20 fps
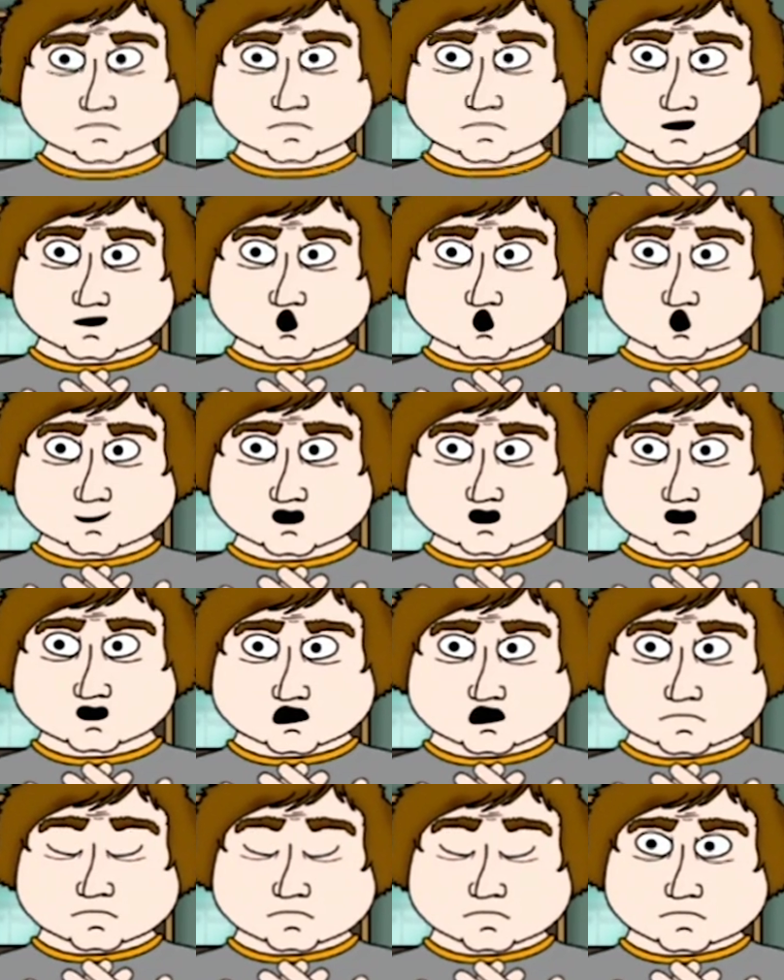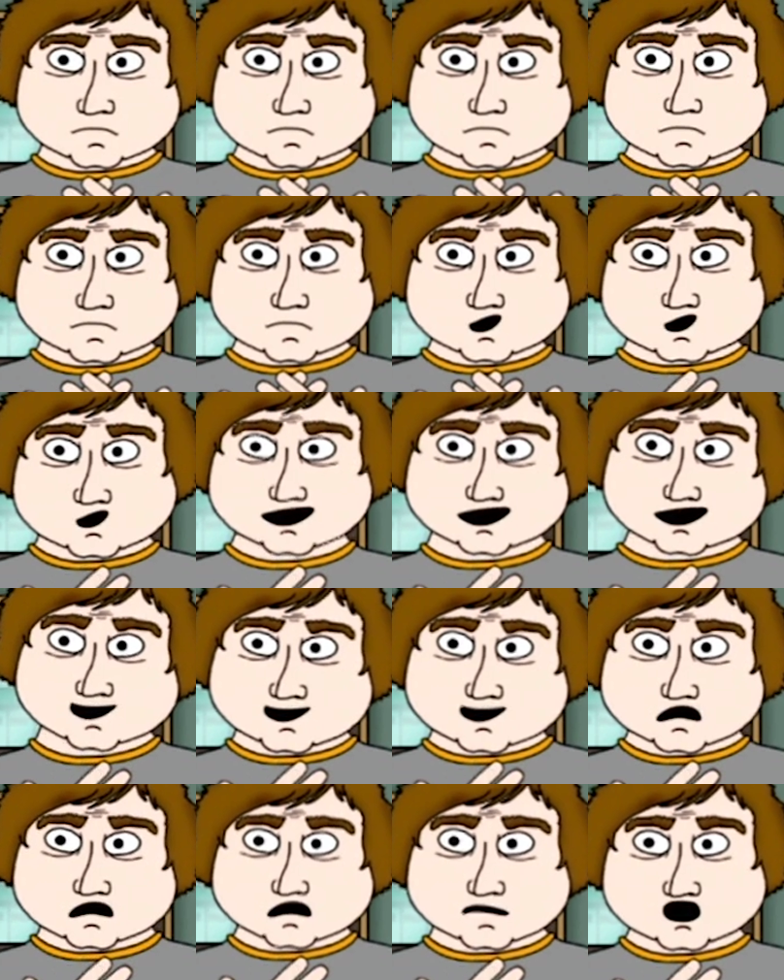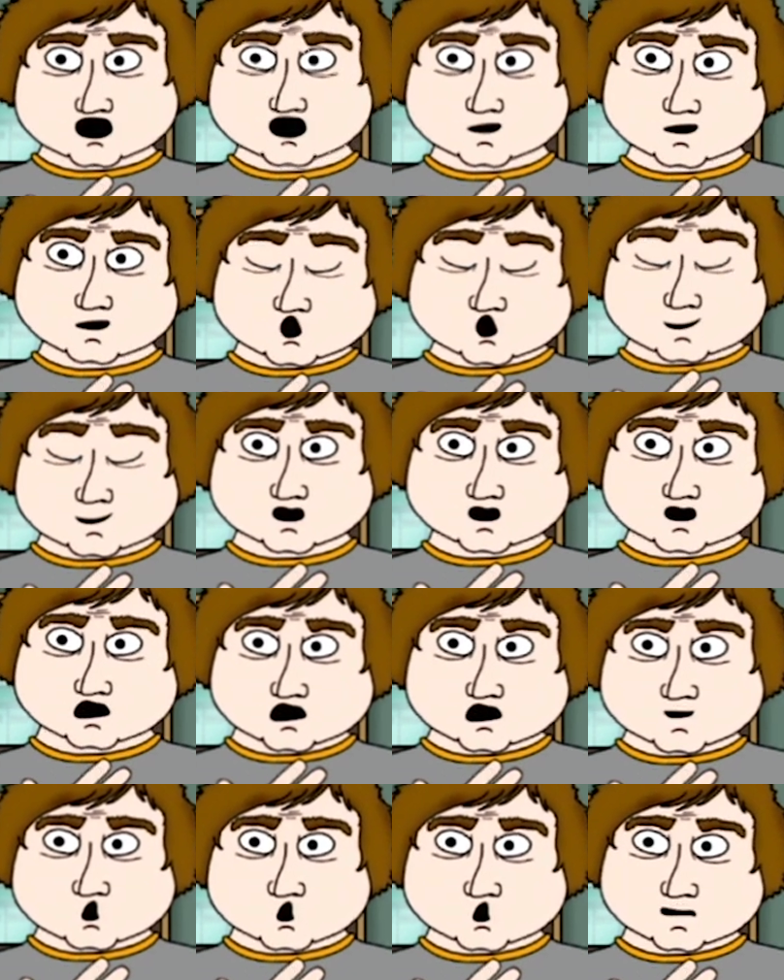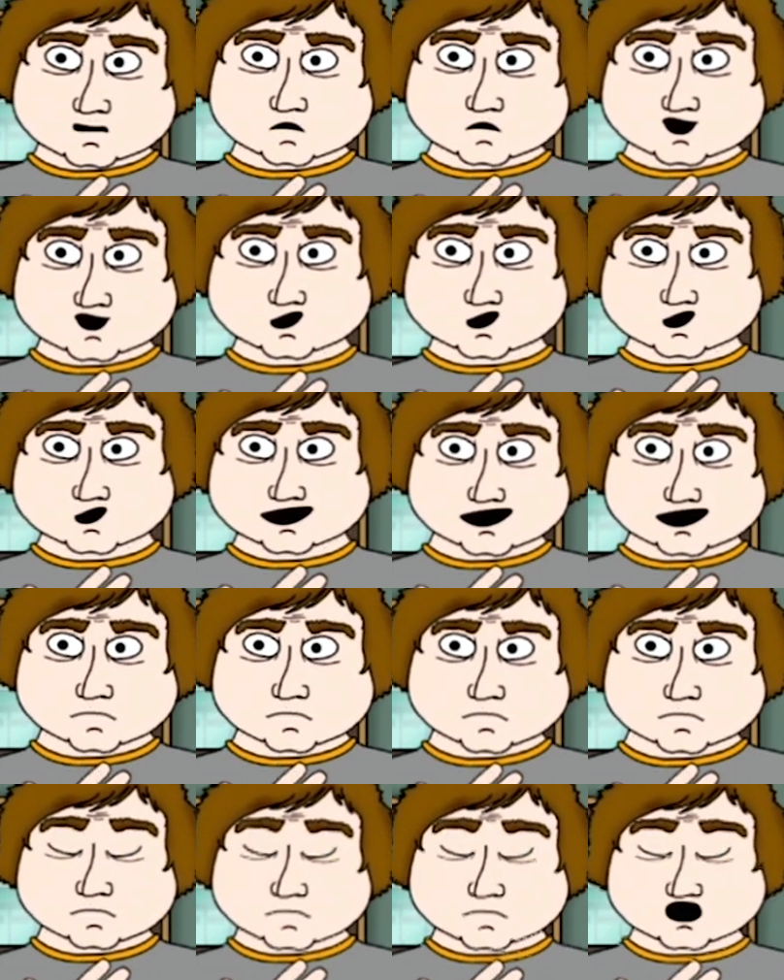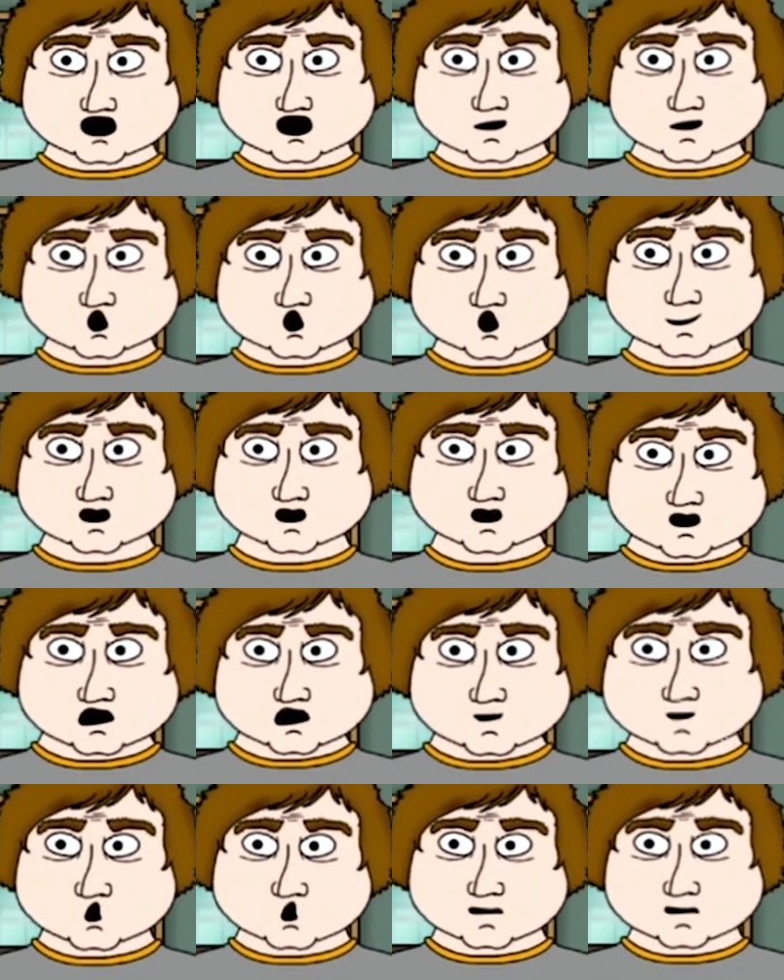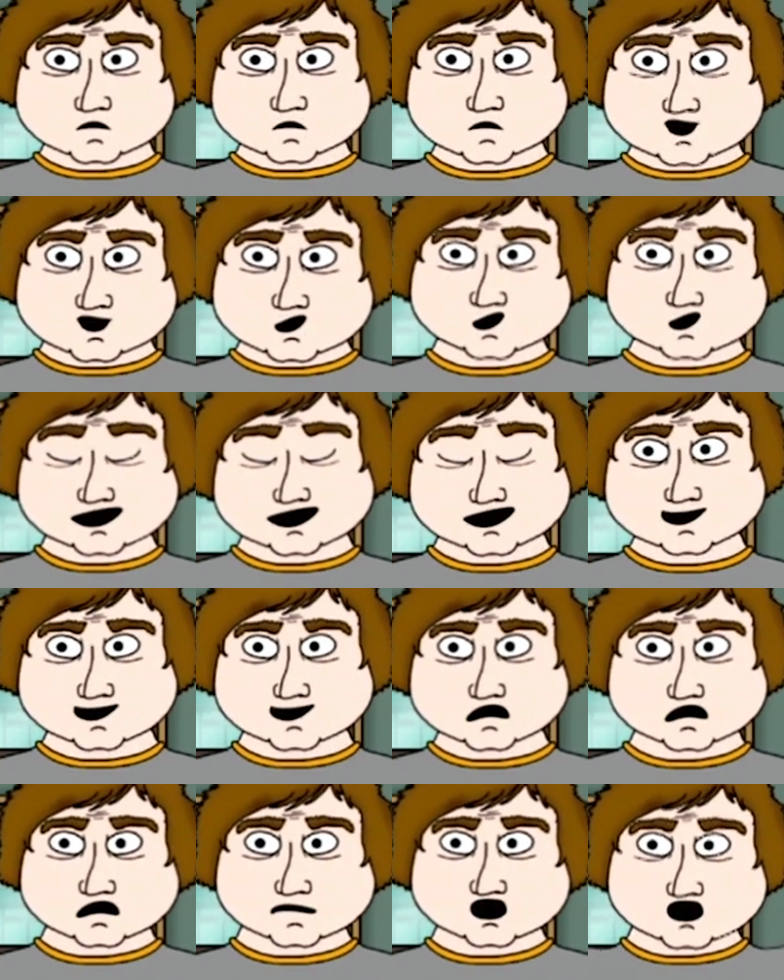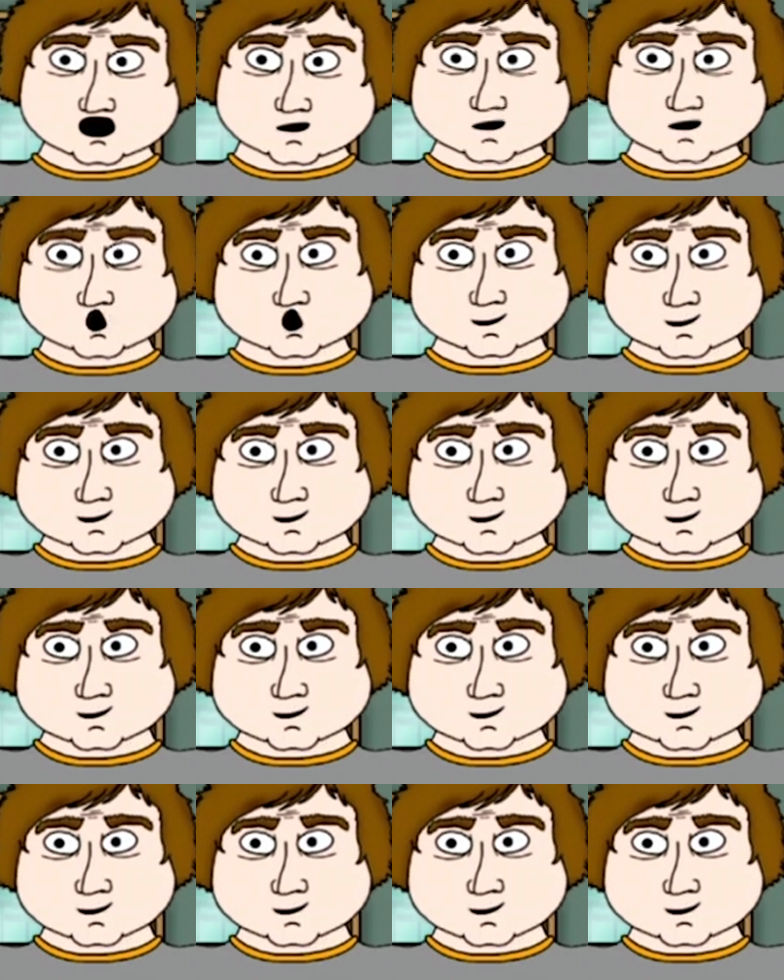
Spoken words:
Per se, put yourself in the position of the employer. Would you hire someone who showed up drunk,